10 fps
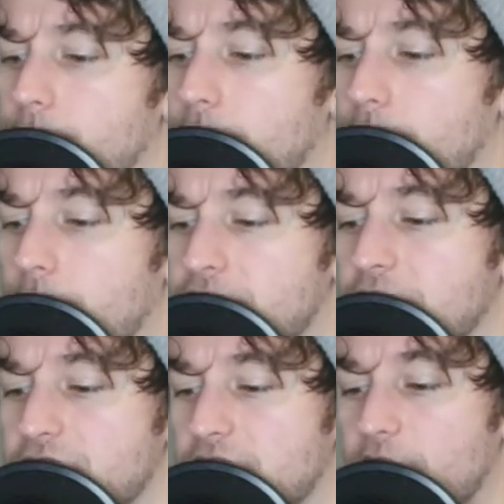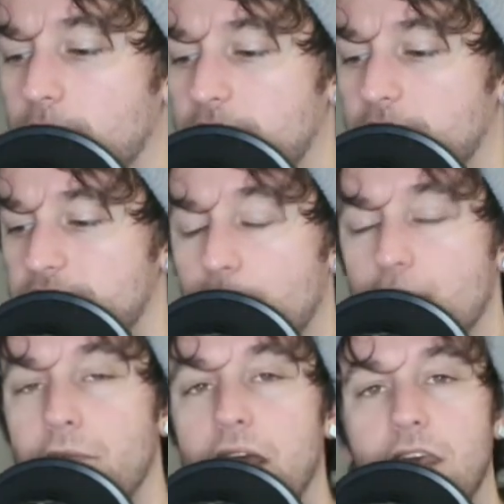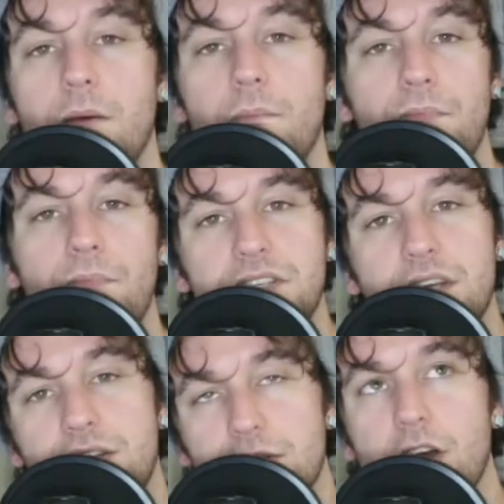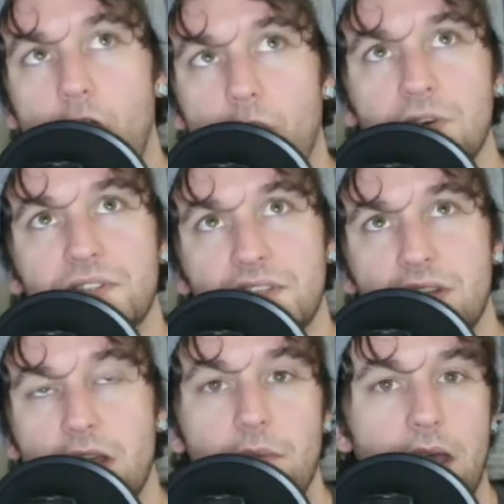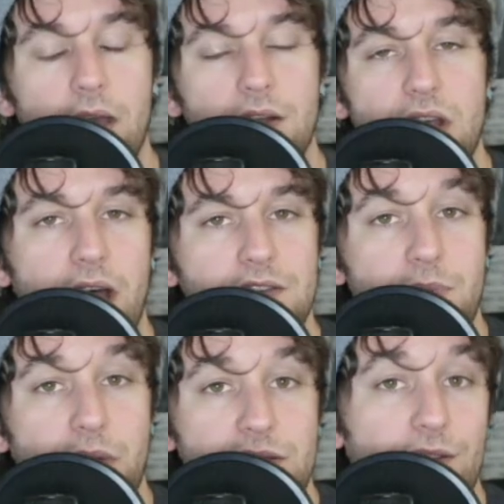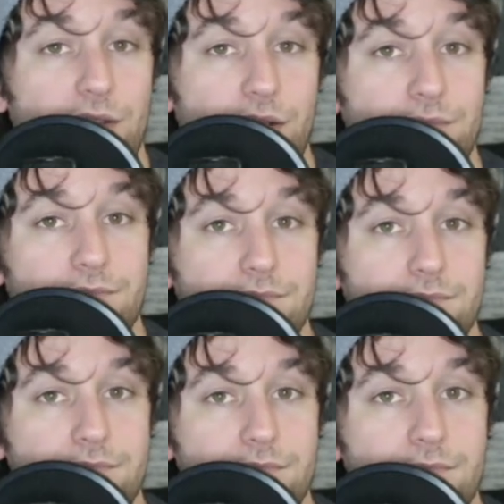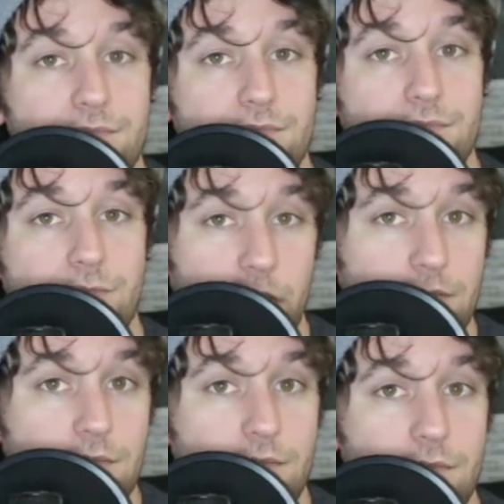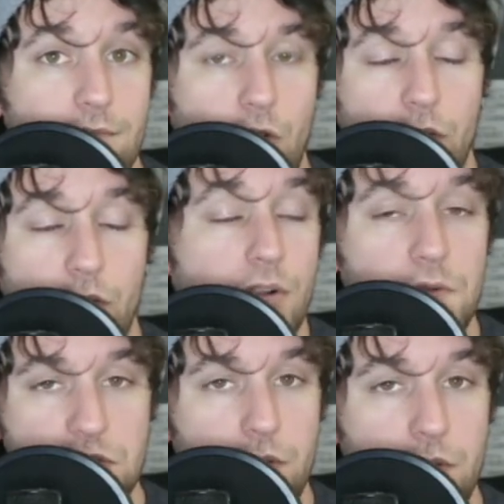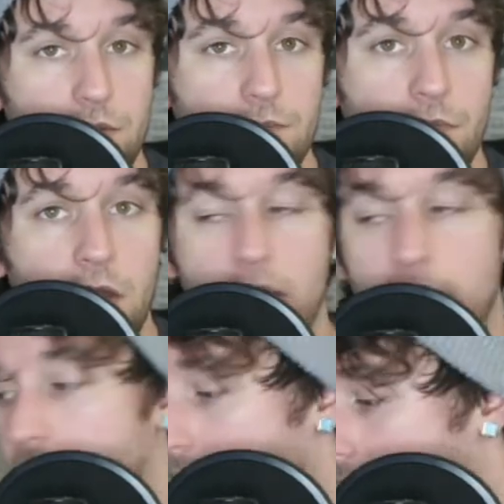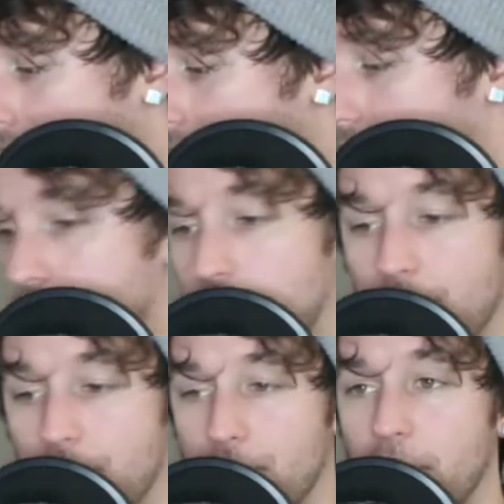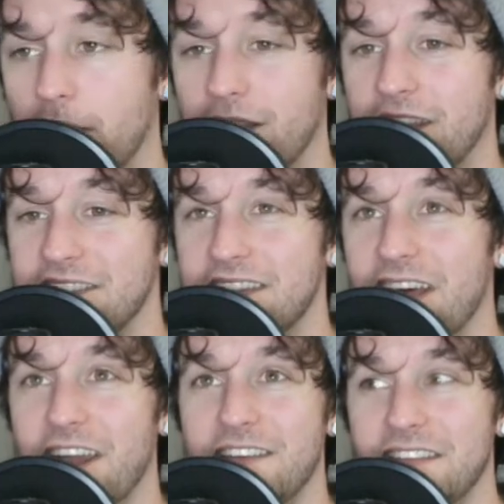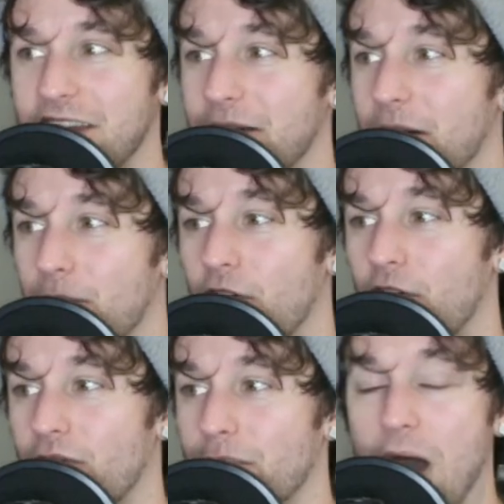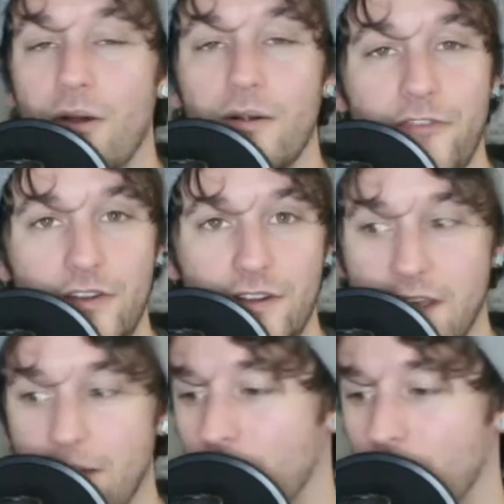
it changes everything, because that would make him essentially almost the same age as Ben Solo. Right? Or close to it. And he's not a more of a power figure at that point,